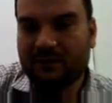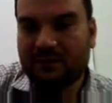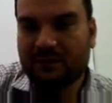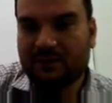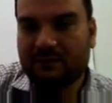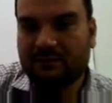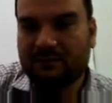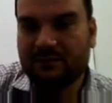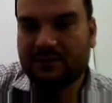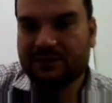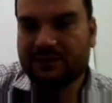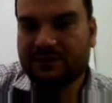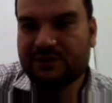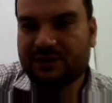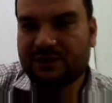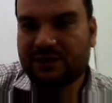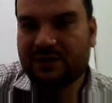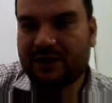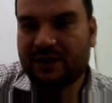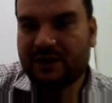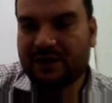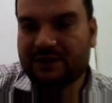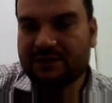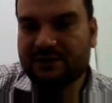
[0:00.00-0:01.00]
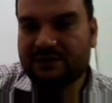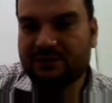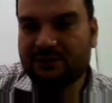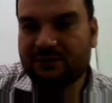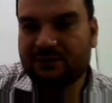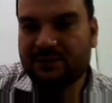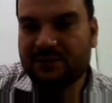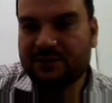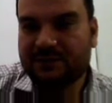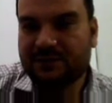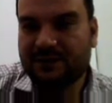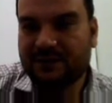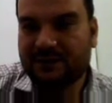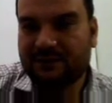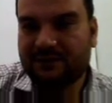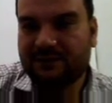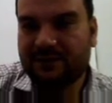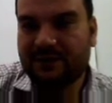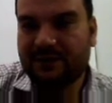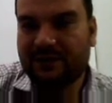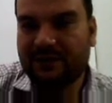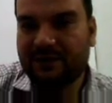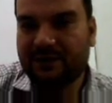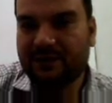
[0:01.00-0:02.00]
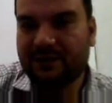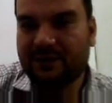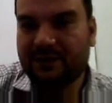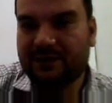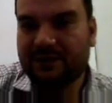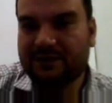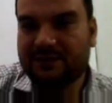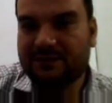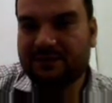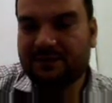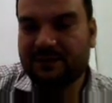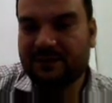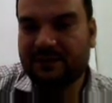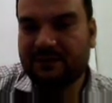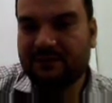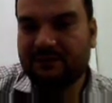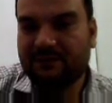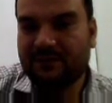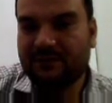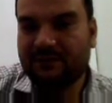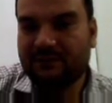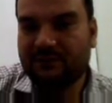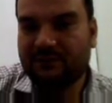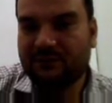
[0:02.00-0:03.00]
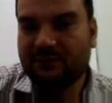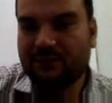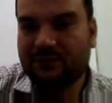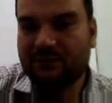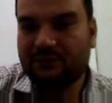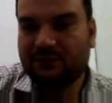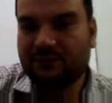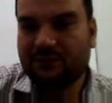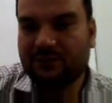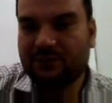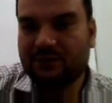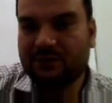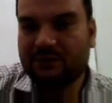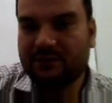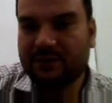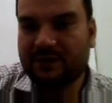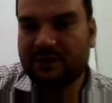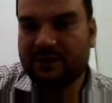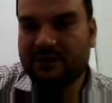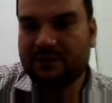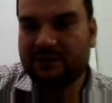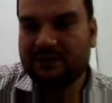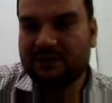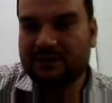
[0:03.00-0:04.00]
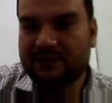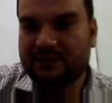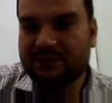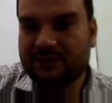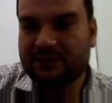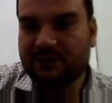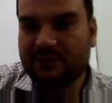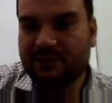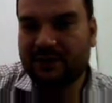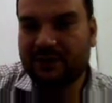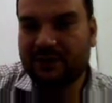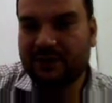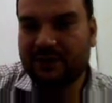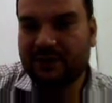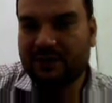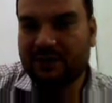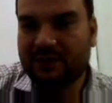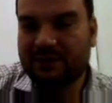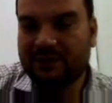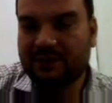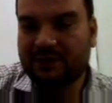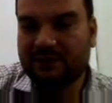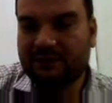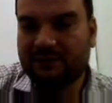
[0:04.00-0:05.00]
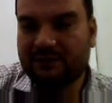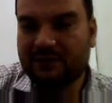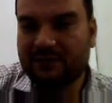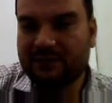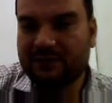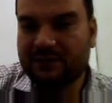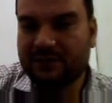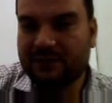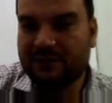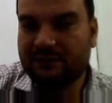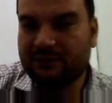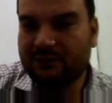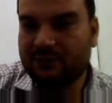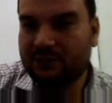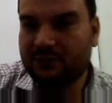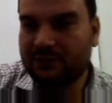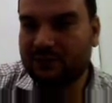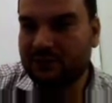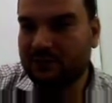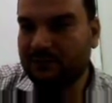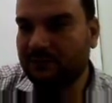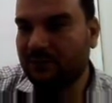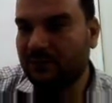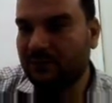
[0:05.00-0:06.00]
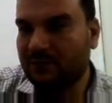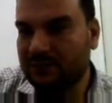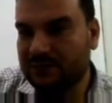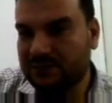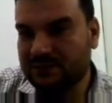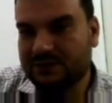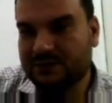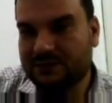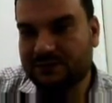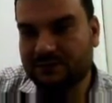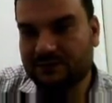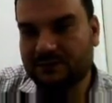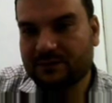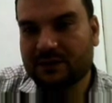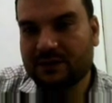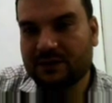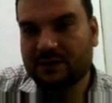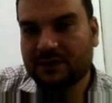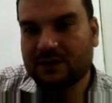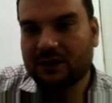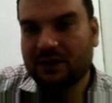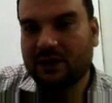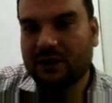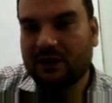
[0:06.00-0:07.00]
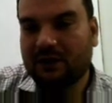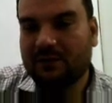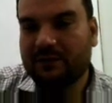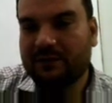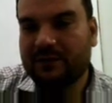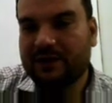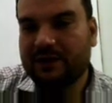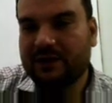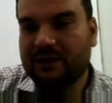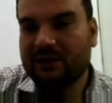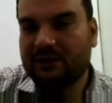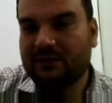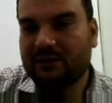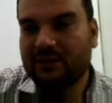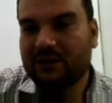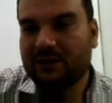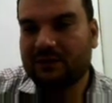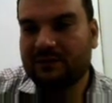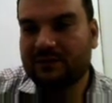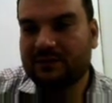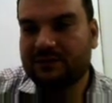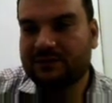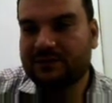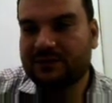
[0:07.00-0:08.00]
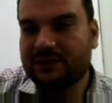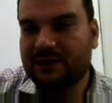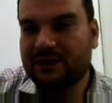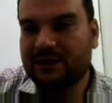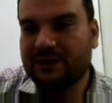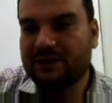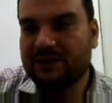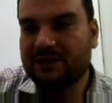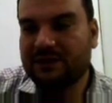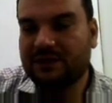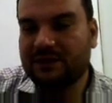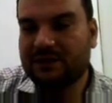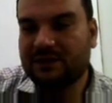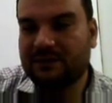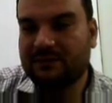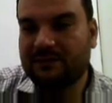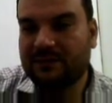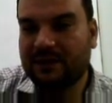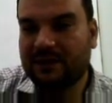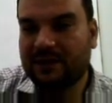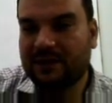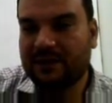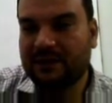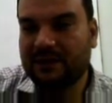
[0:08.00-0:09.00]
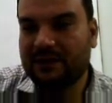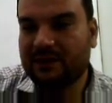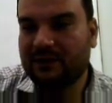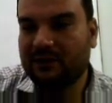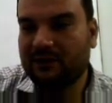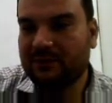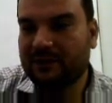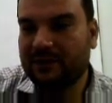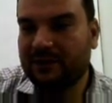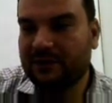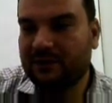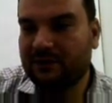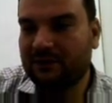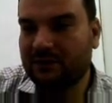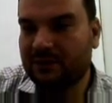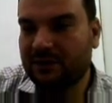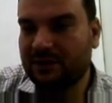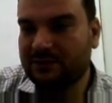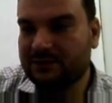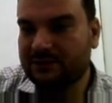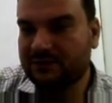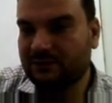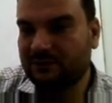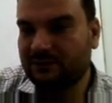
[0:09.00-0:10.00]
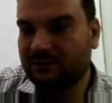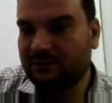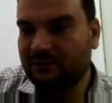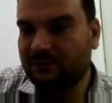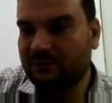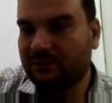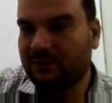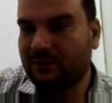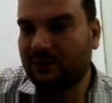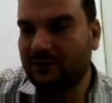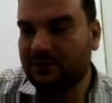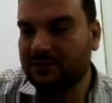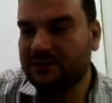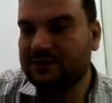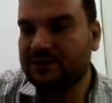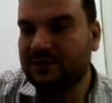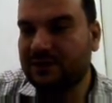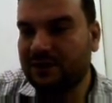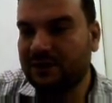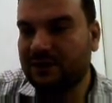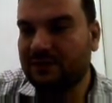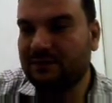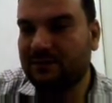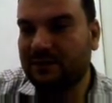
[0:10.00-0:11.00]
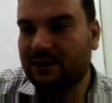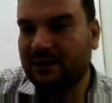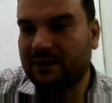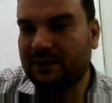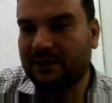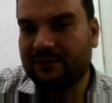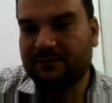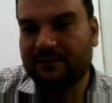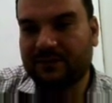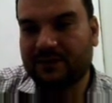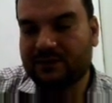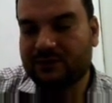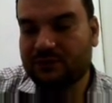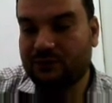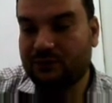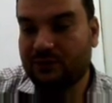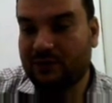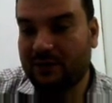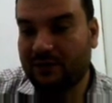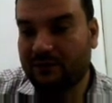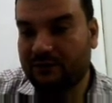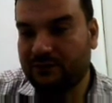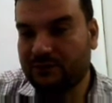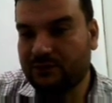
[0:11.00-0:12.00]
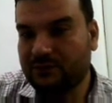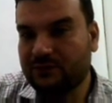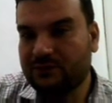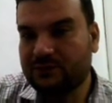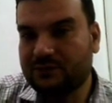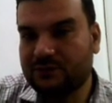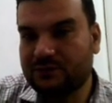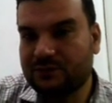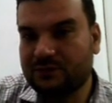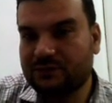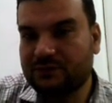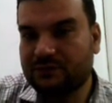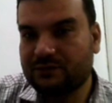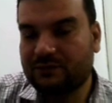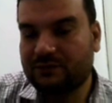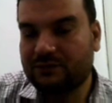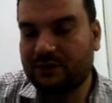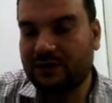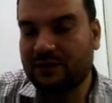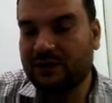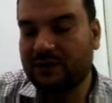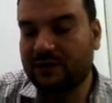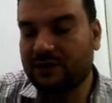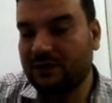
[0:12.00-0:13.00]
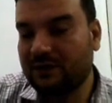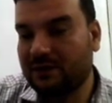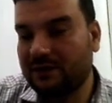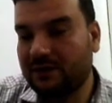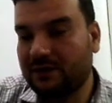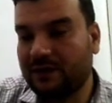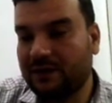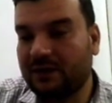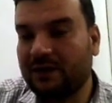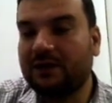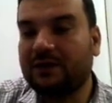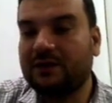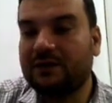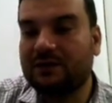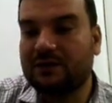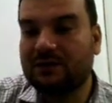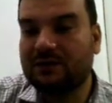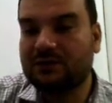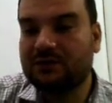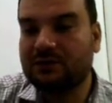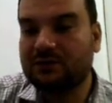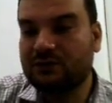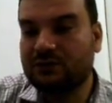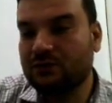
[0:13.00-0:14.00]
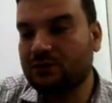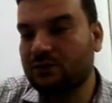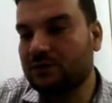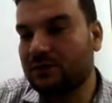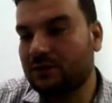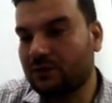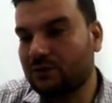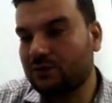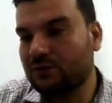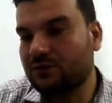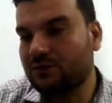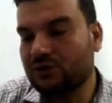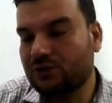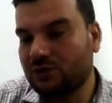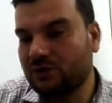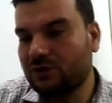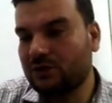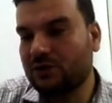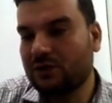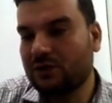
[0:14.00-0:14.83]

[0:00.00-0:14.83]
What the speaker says: Bashir has rupees 100. He spent 1/4 for the money on the squid and another for 3/4 on the prawns. How many kilograms of squid did he buy and how many kilograms of prawns did he buy? So you have to think and do the question.